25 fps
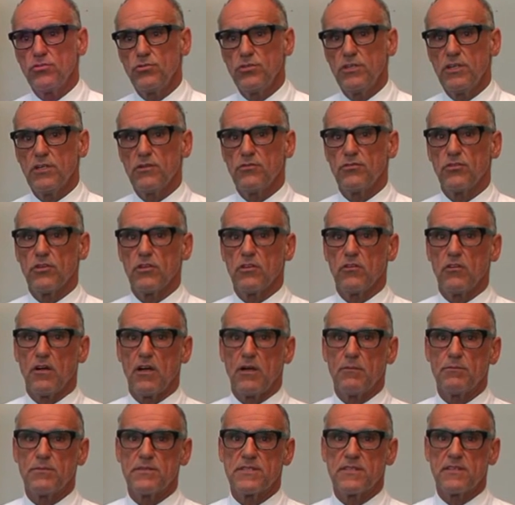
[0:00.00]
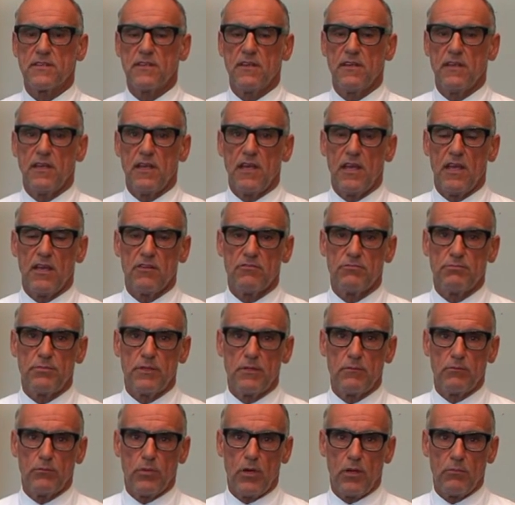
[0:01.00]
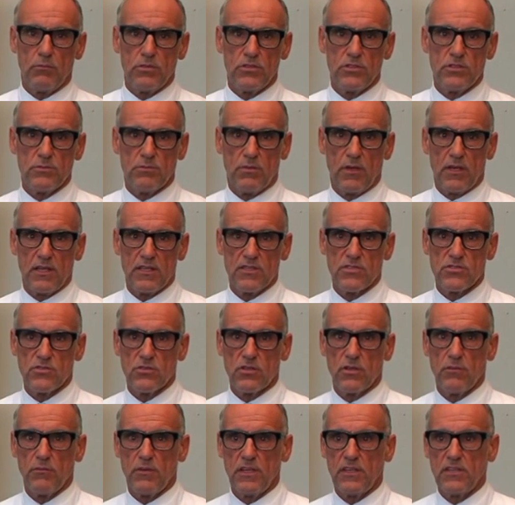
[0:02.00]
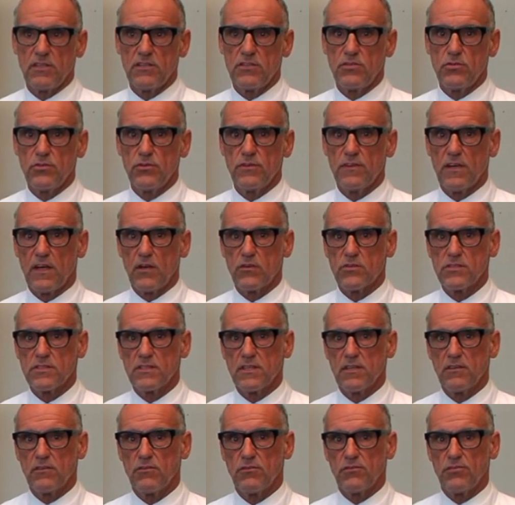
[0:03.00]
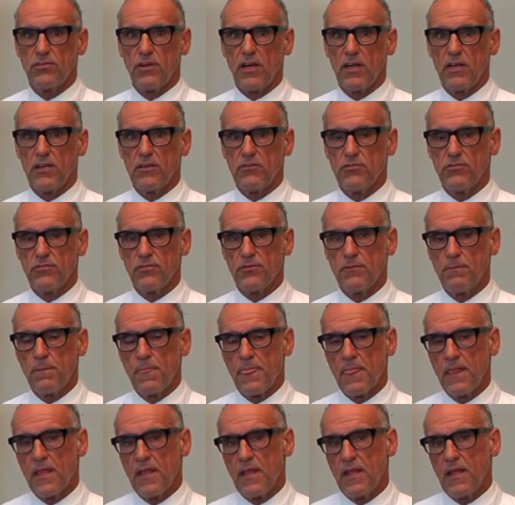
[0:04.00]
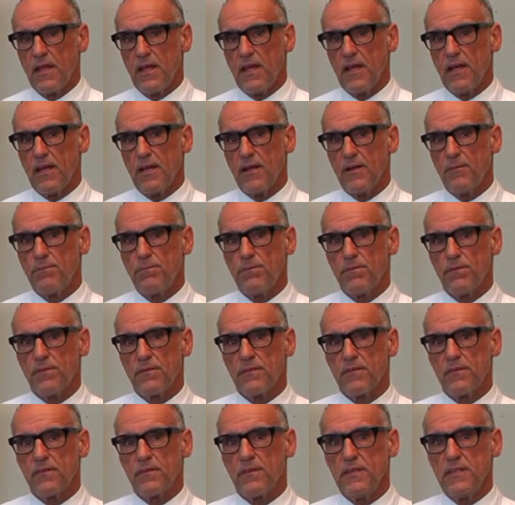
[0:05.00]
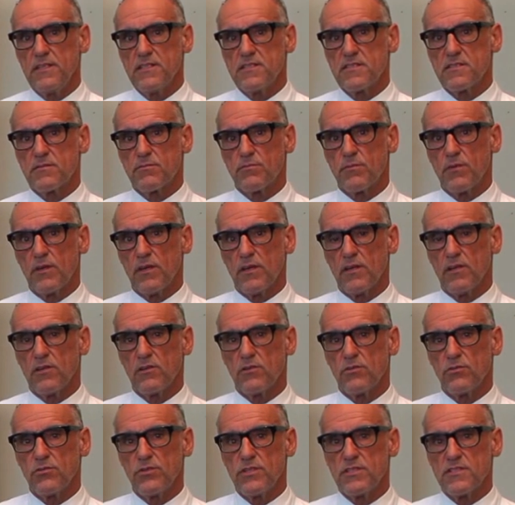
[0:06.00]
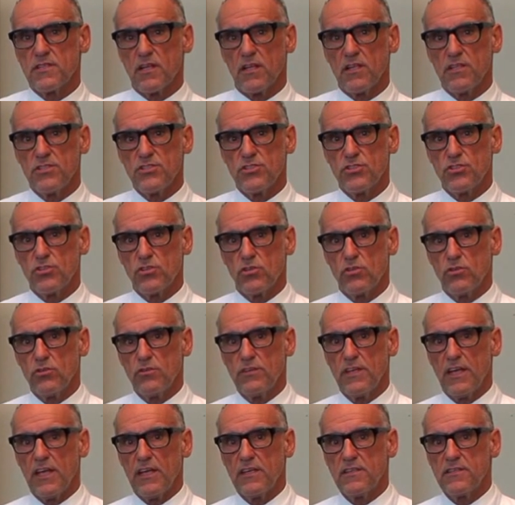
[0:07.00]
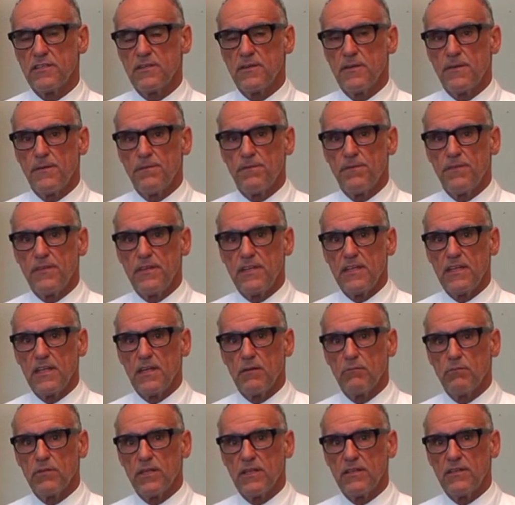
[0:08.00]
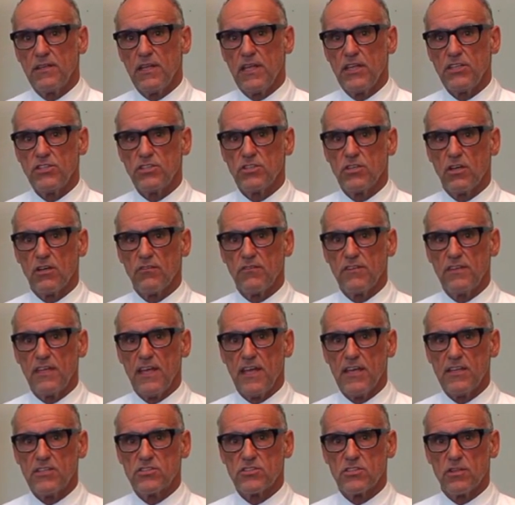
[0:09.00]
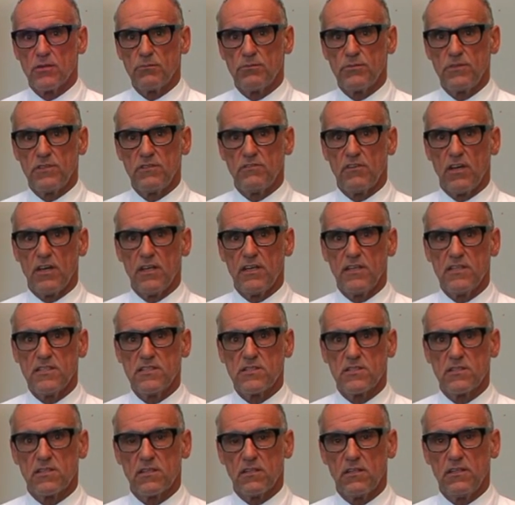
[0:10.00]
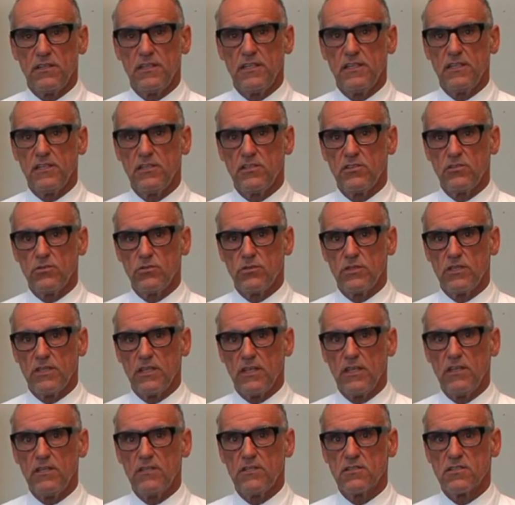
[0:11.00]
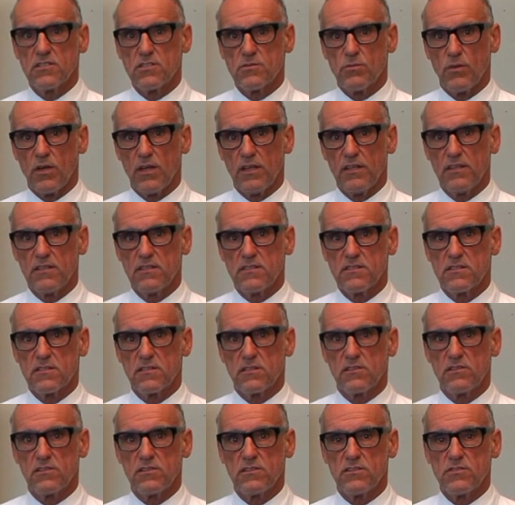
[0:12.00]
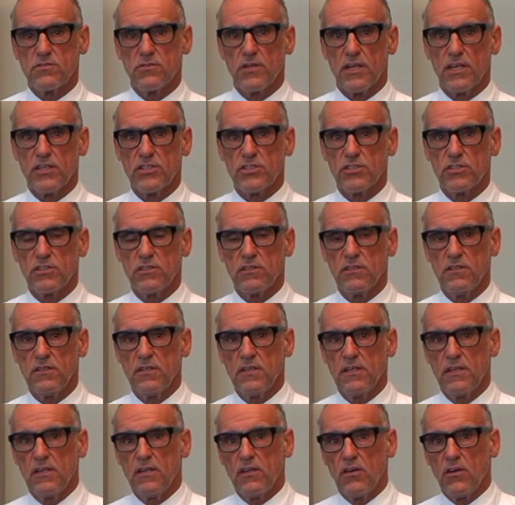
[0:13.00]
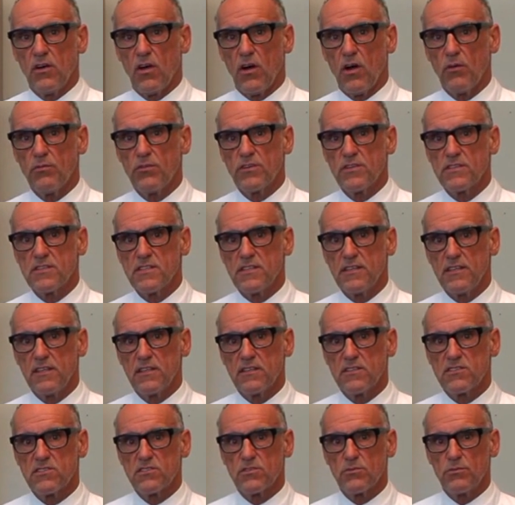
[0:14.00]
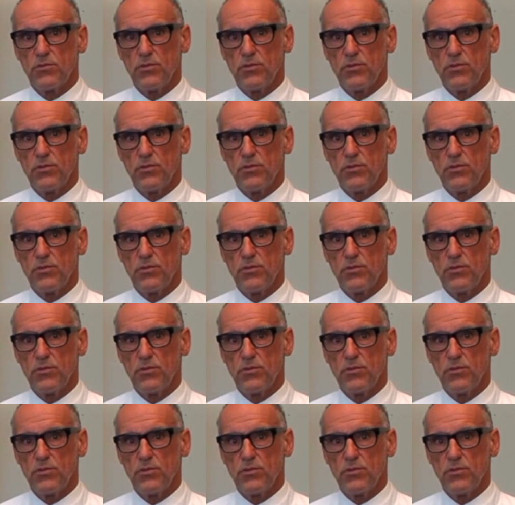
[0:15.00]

2-year follow-ups have been published by Zuckerman in 2005. These results show that the implantation of the X-top device, leading to an interspinous distraction, obviously is